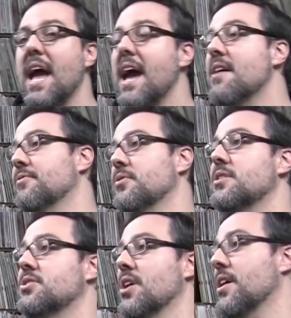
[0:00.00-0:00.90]
every
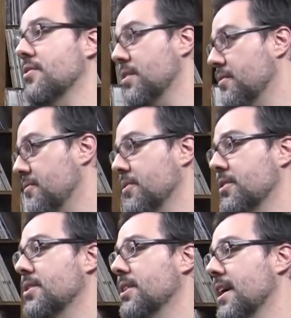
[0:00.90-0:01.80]
genre for a
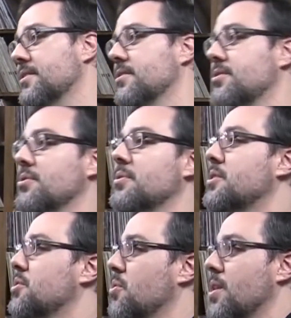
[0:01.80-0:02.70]
collector to
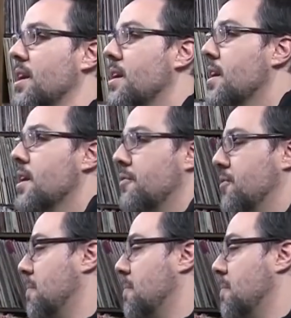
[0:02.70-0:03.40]
enjoy. For